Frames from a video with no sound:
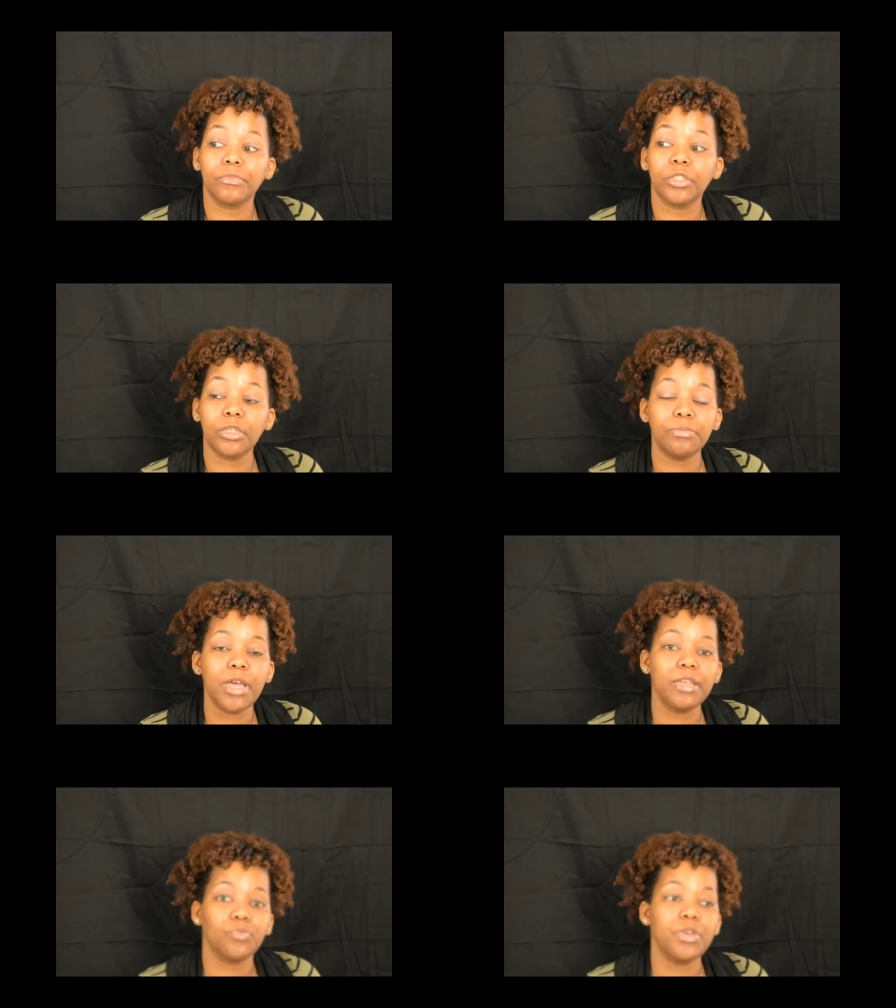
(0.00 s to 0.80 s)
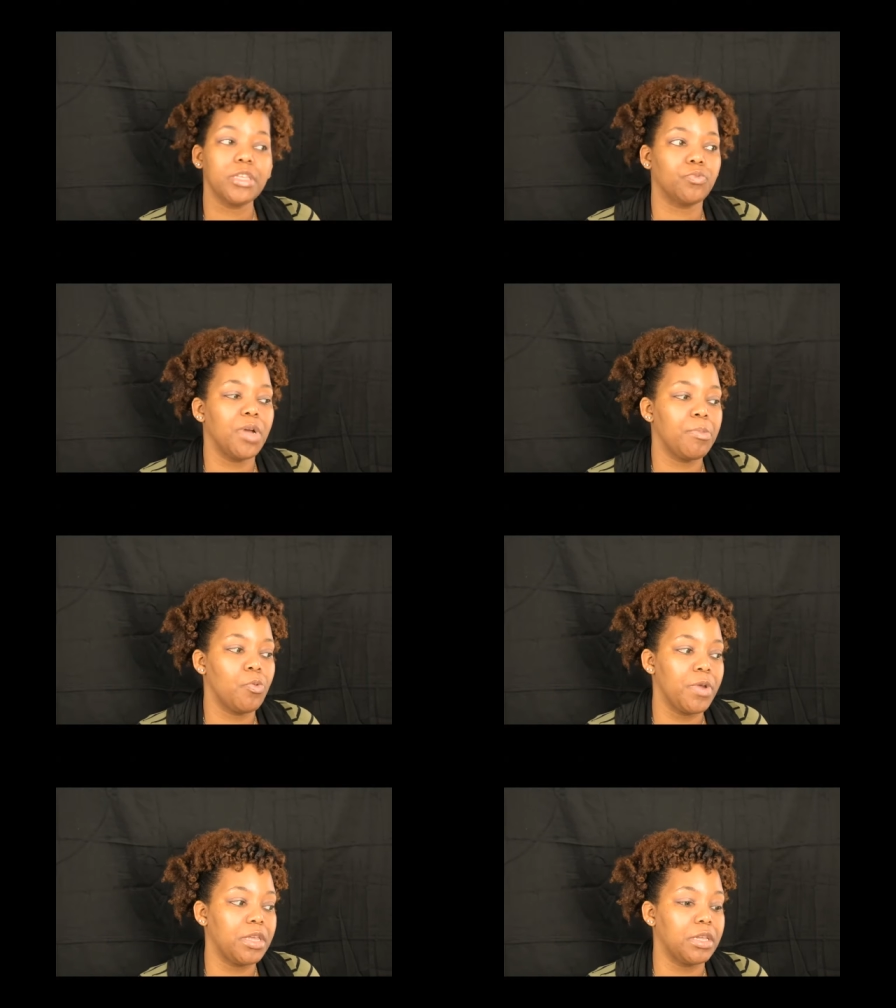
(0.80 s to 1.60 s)
Sometimes we as
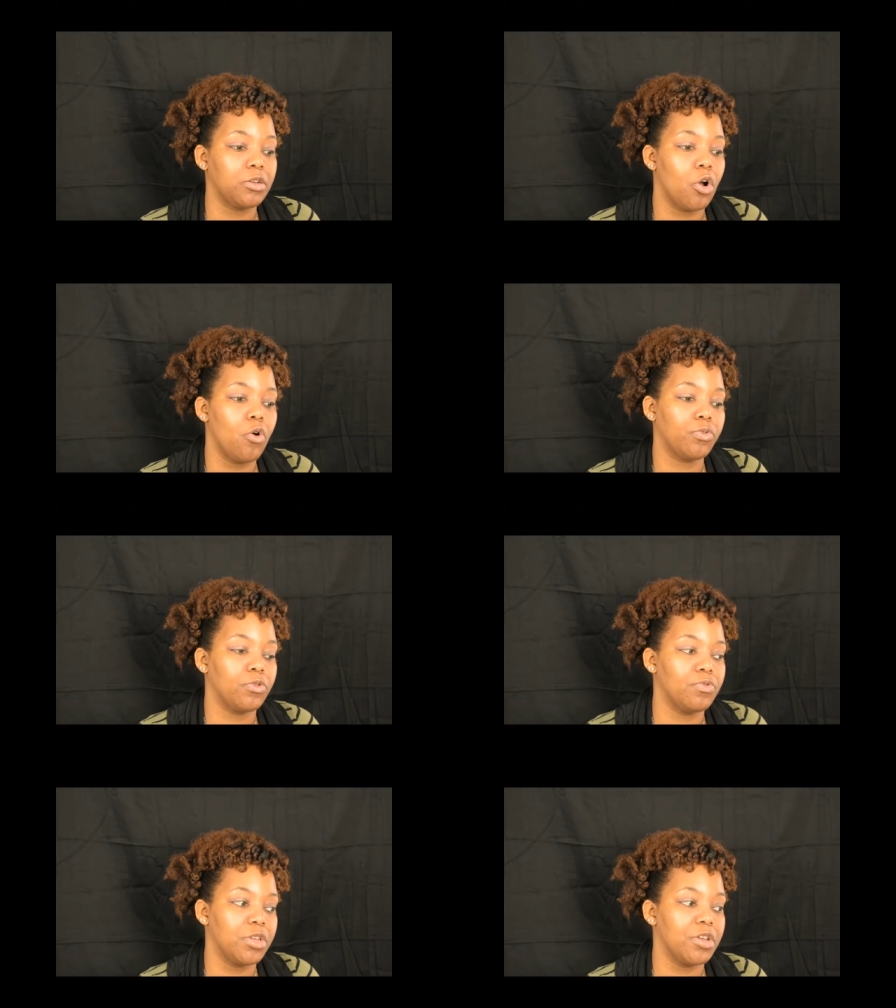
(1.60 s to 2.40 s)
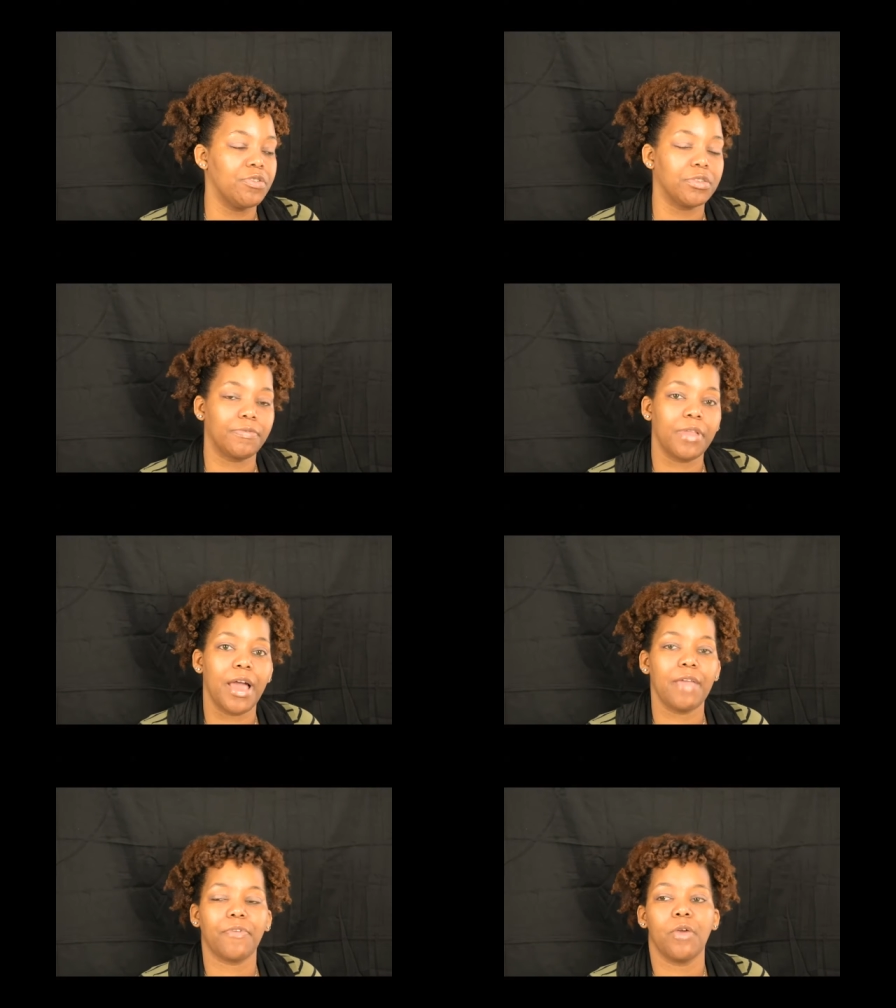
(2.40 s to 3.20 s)
women, we can go through years of
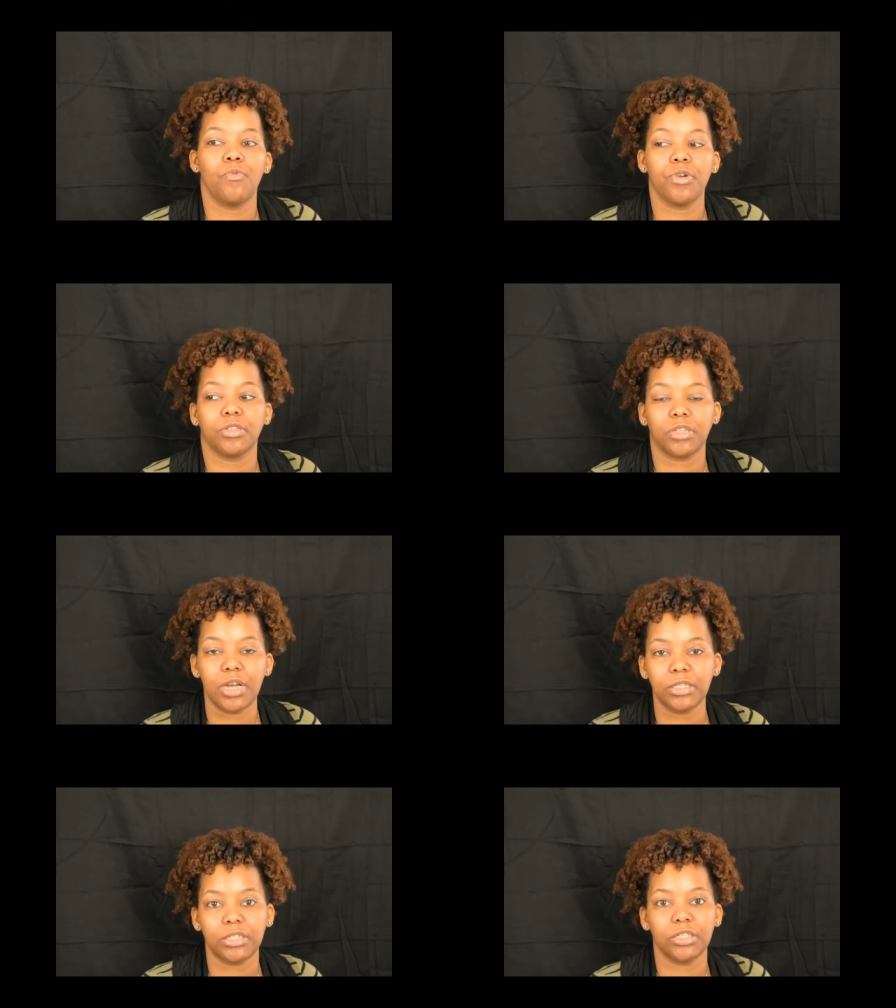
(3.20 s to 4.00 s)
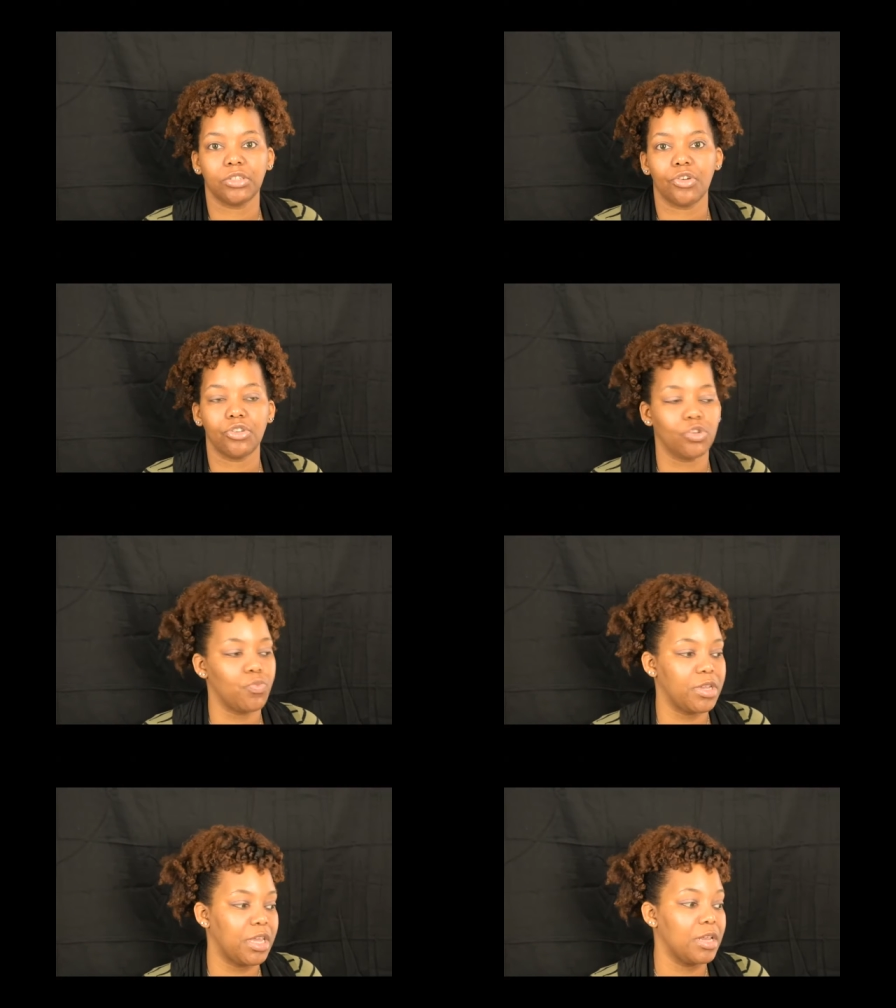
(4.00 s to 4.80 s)
life and we're constantly
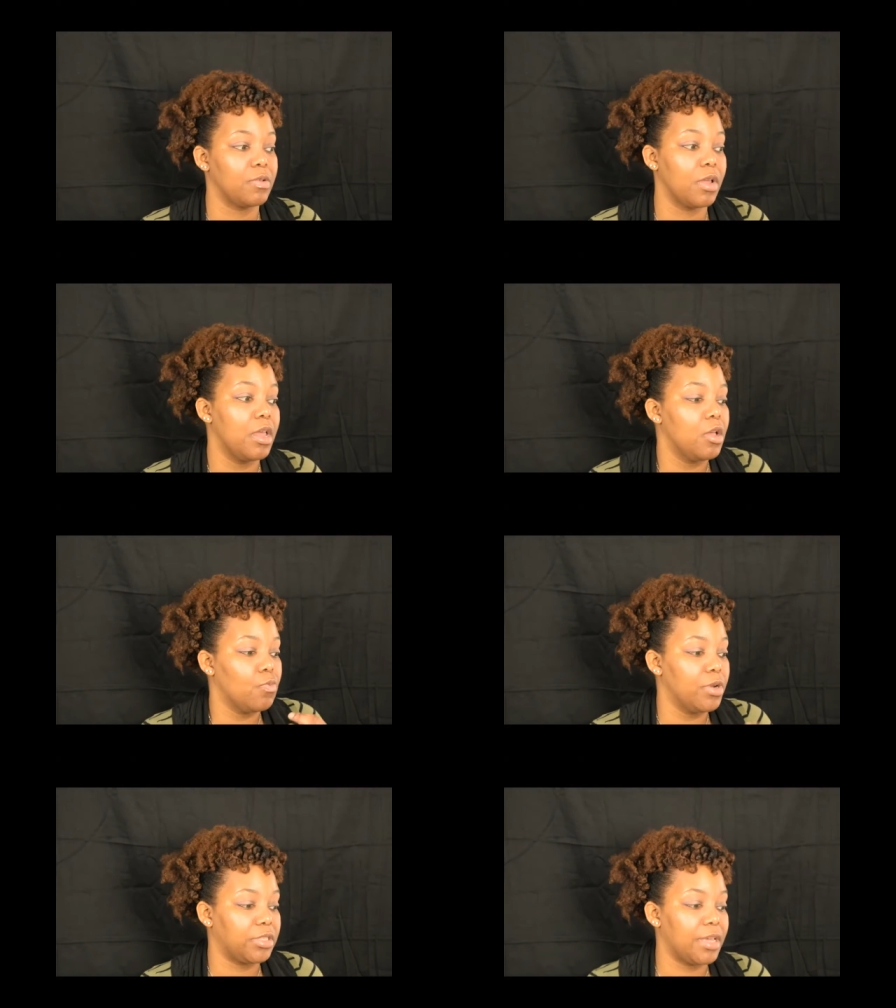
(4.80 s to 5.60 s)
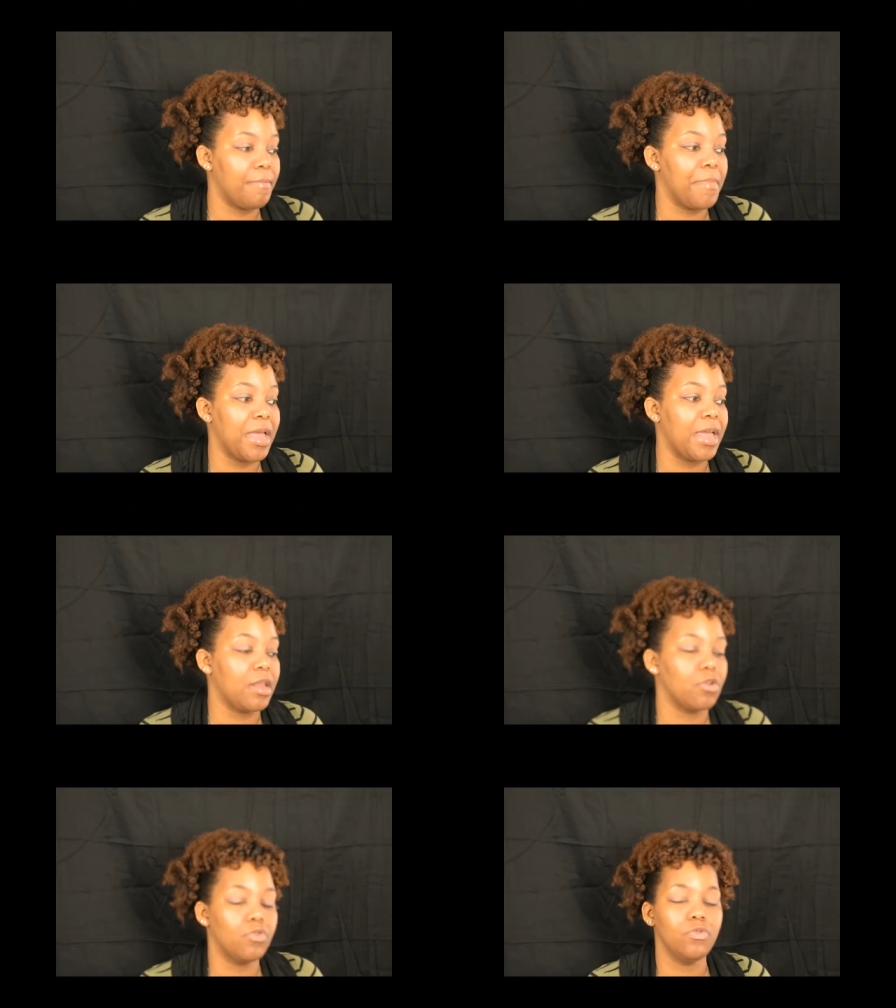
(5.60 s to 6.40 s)
searching. We get with some
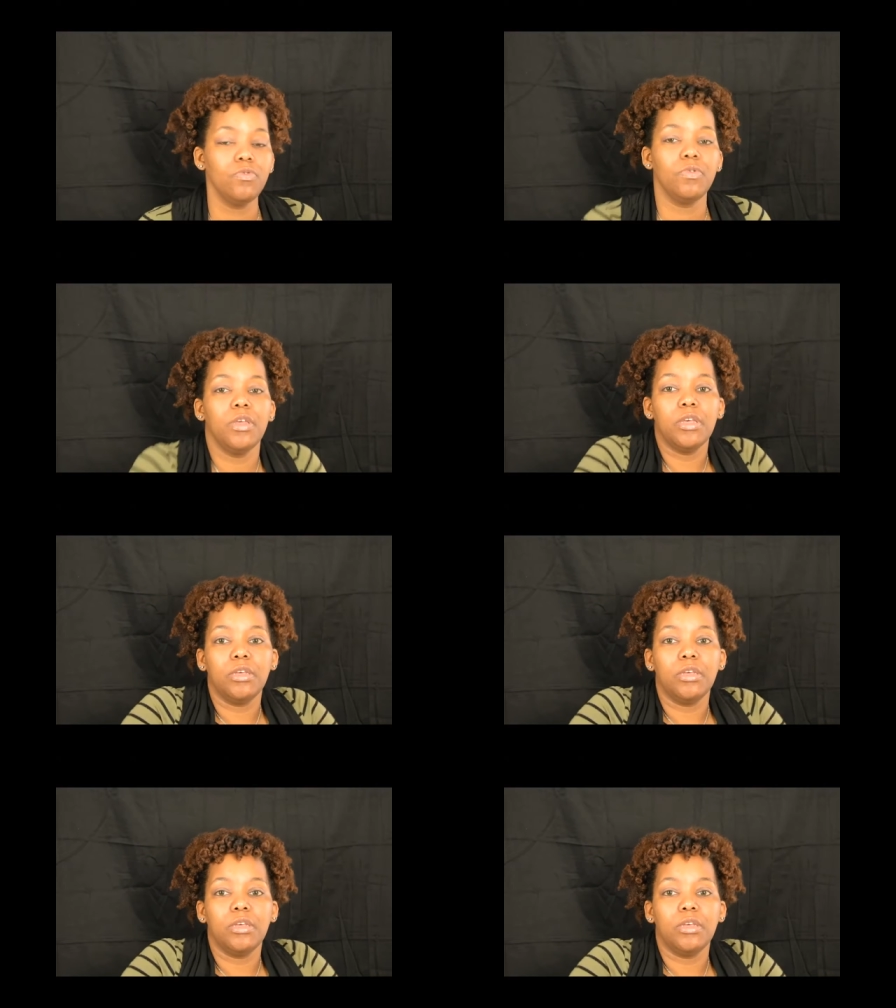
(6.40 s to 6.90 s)
man who